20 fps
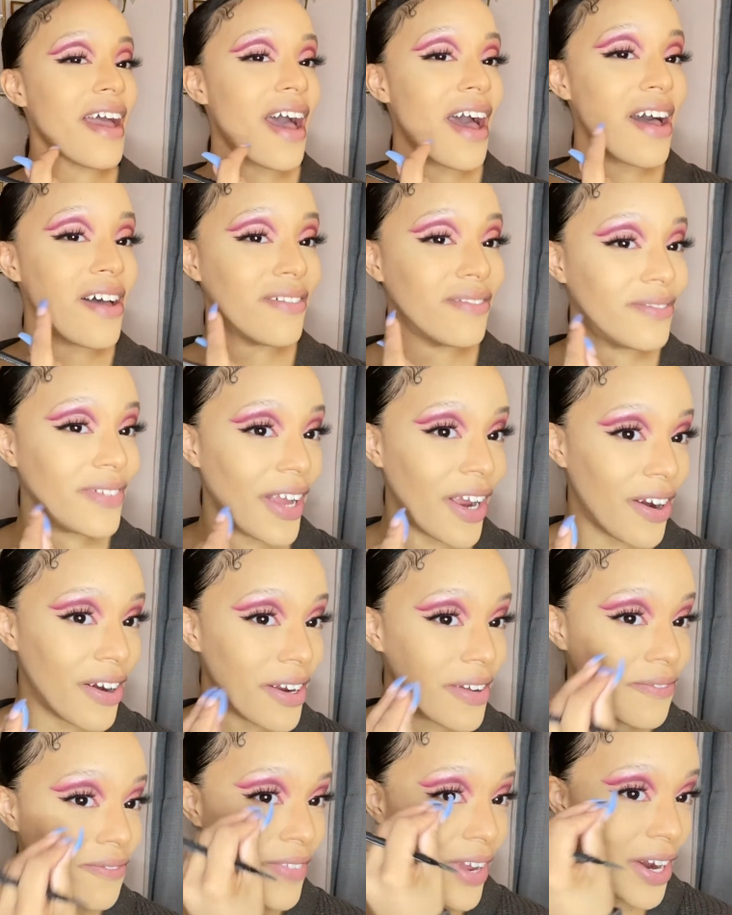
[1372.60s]
have
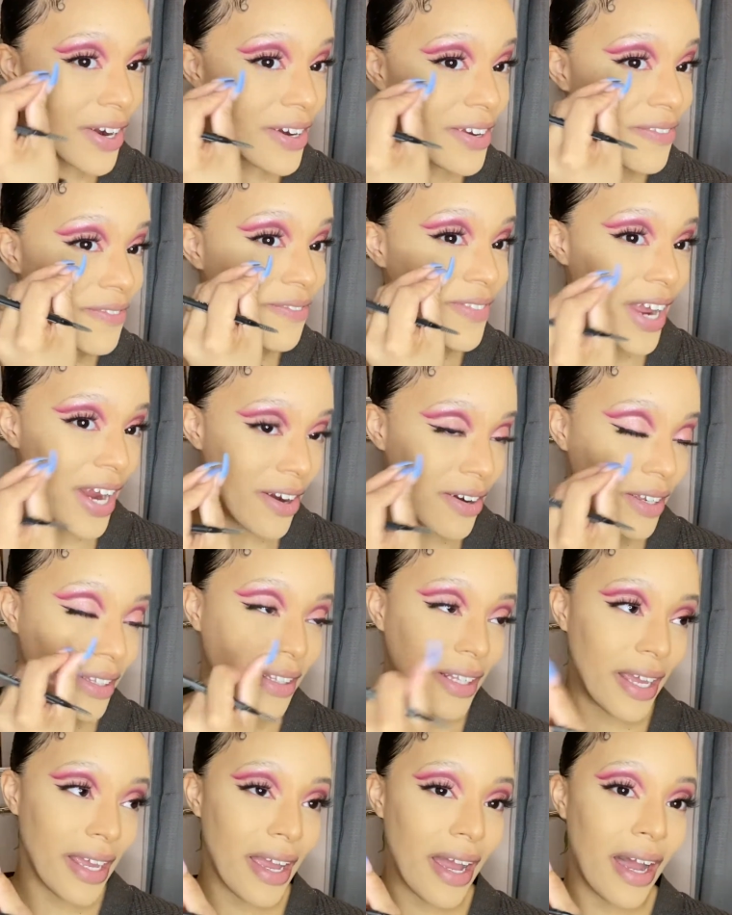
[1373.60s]
very, very, very
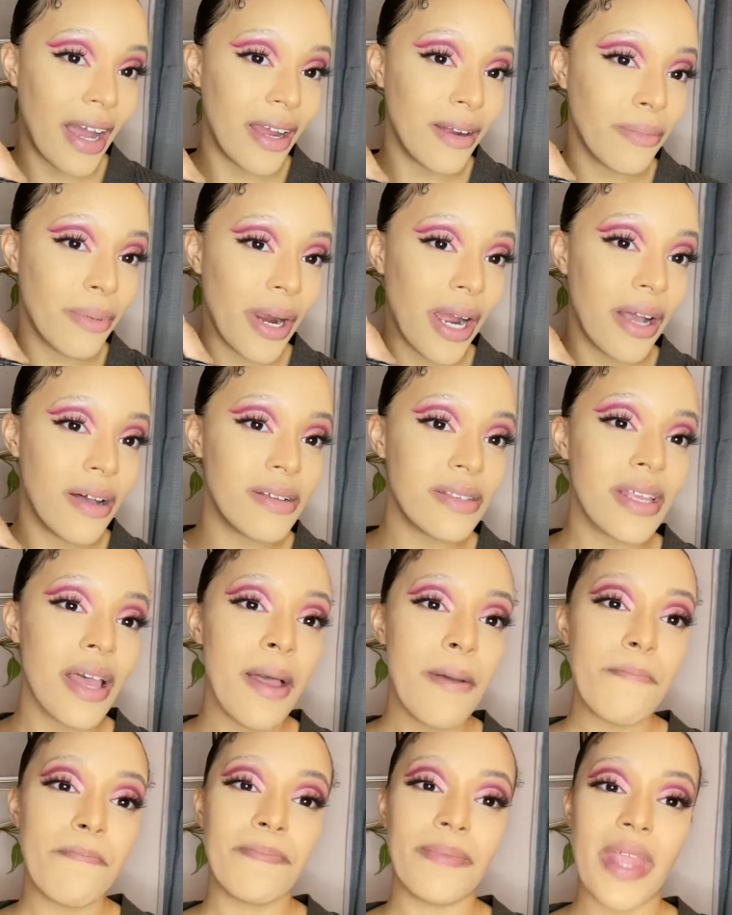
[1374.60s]
light eyebrows,
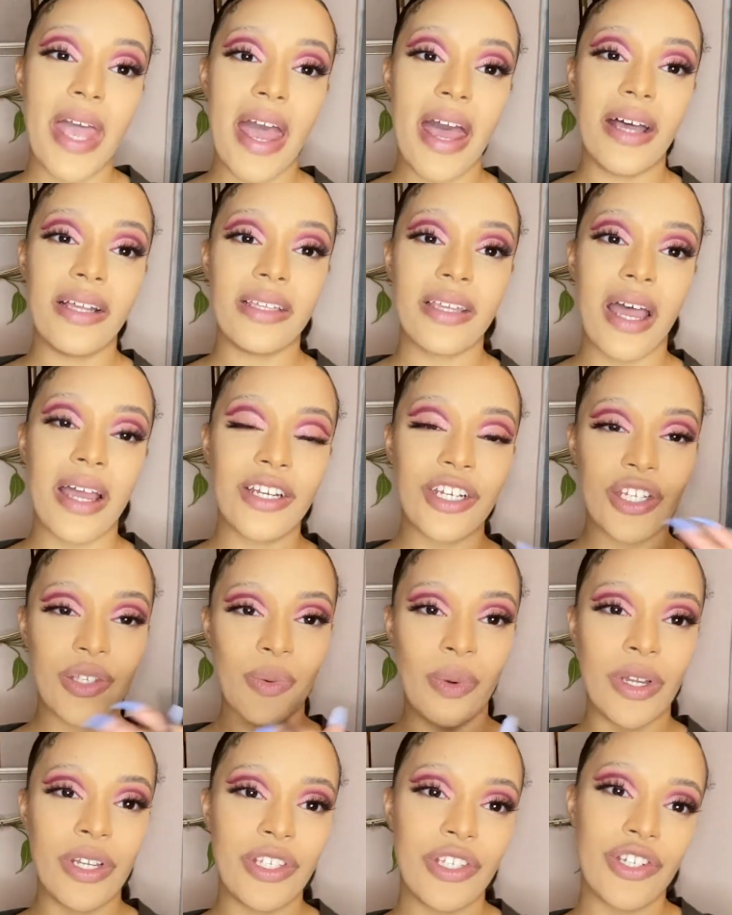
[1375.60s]
and I just
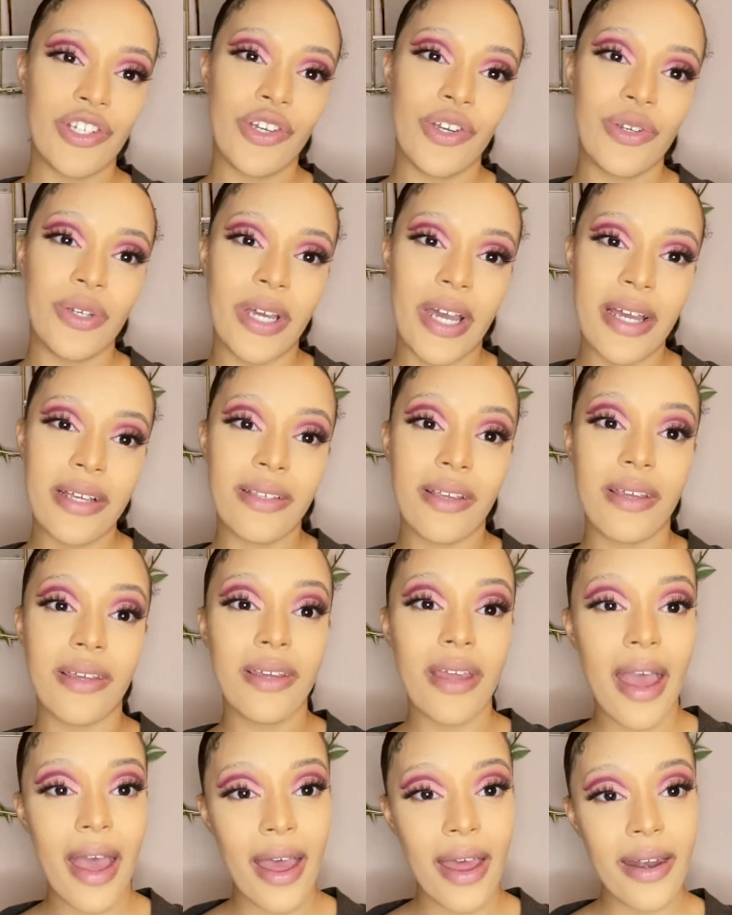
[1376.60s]
wanted to show you guys
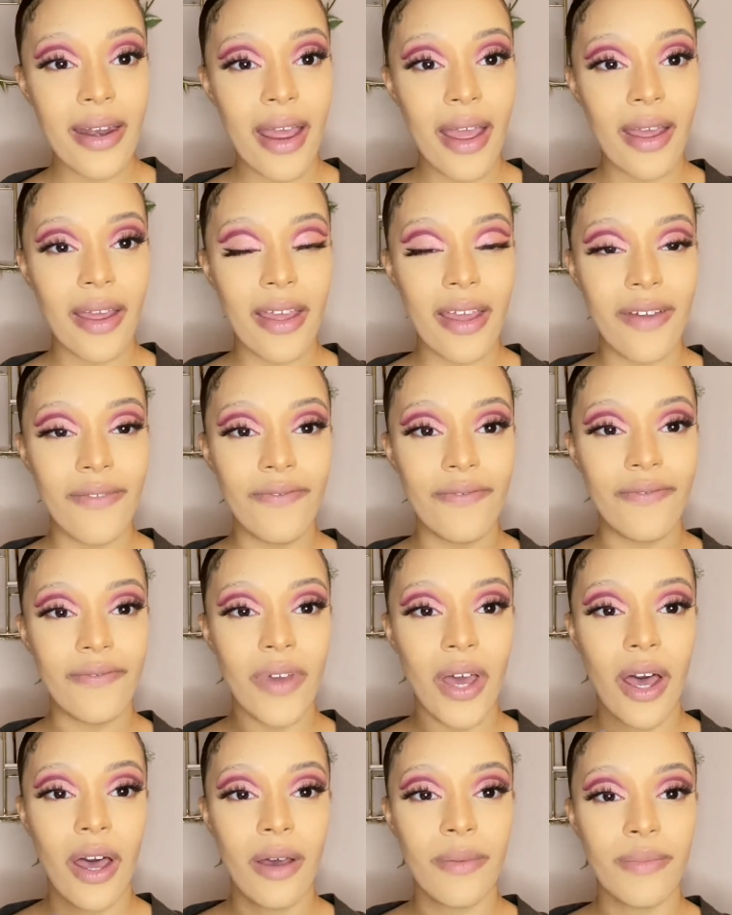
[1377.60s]
again if
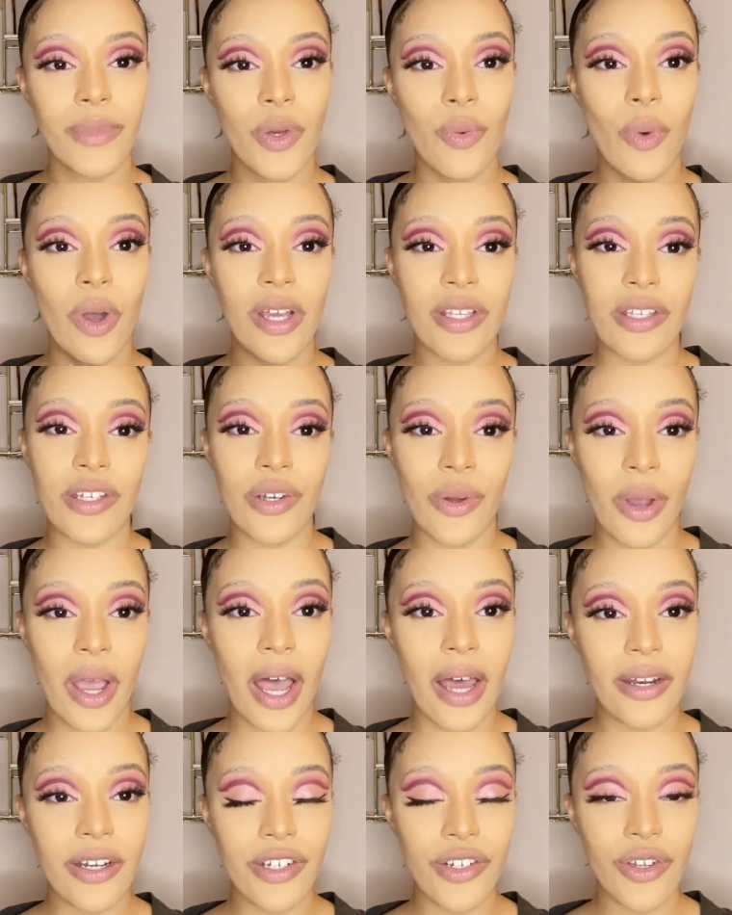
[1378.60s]
you want to know
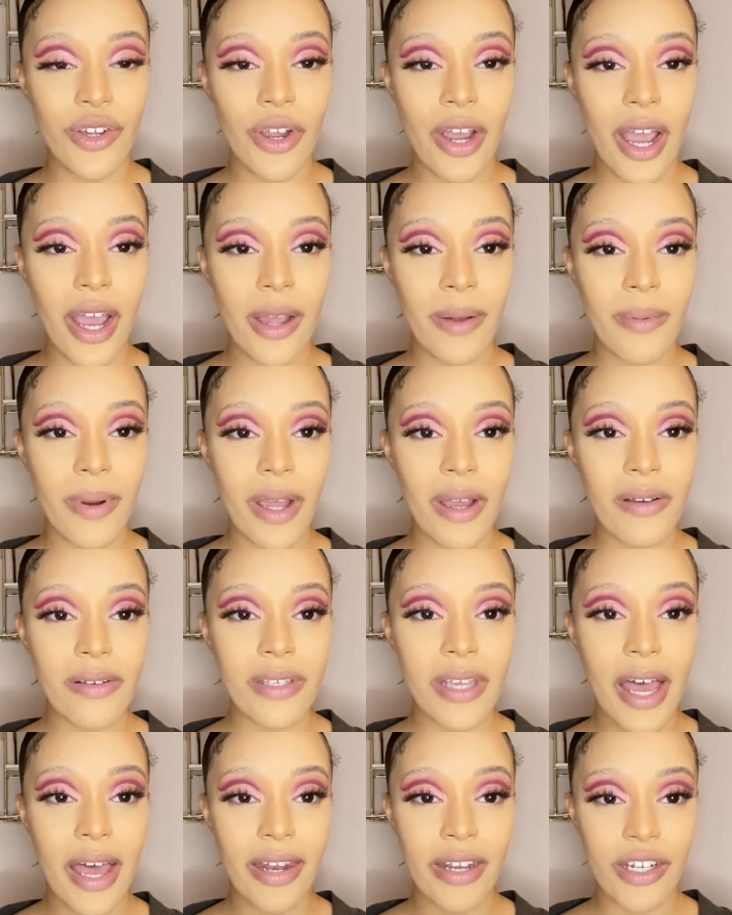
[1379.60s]
how to do your eyebrows,
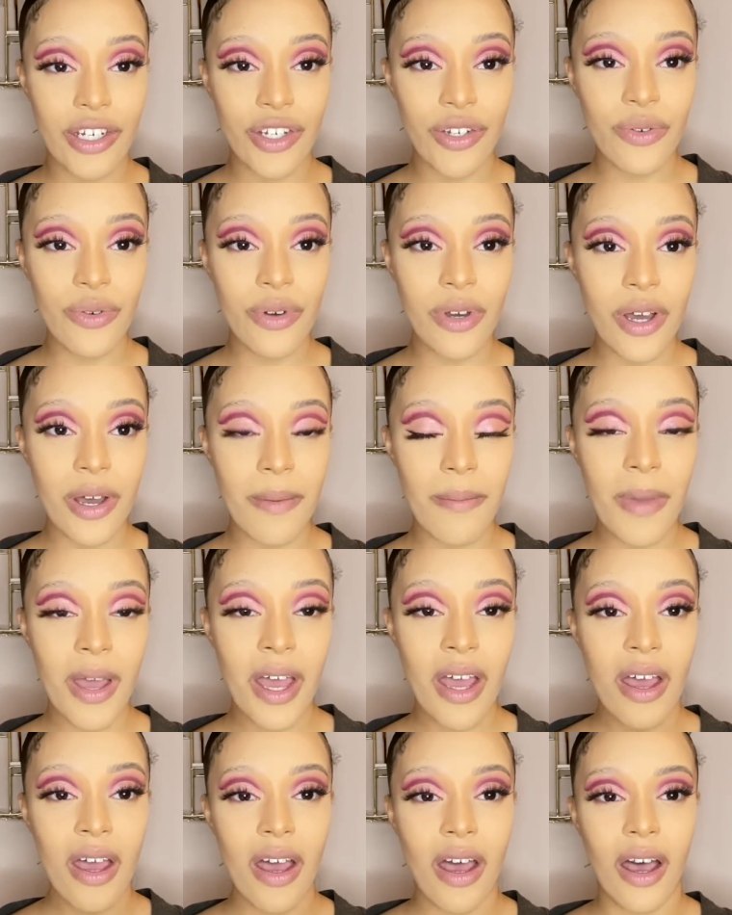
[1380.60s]
how to do them.
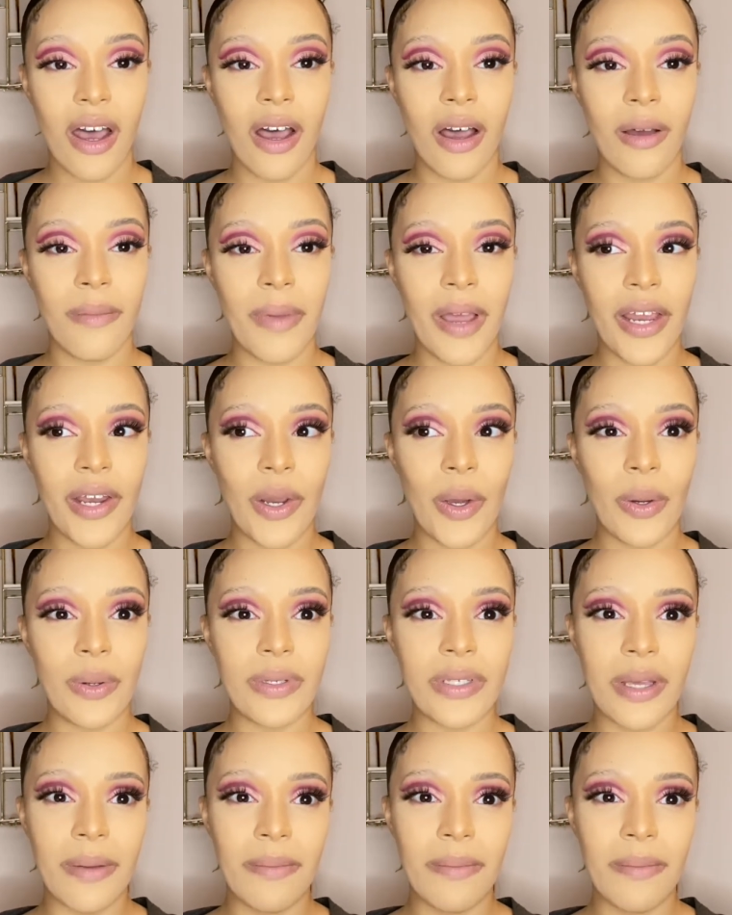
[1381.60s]
I know some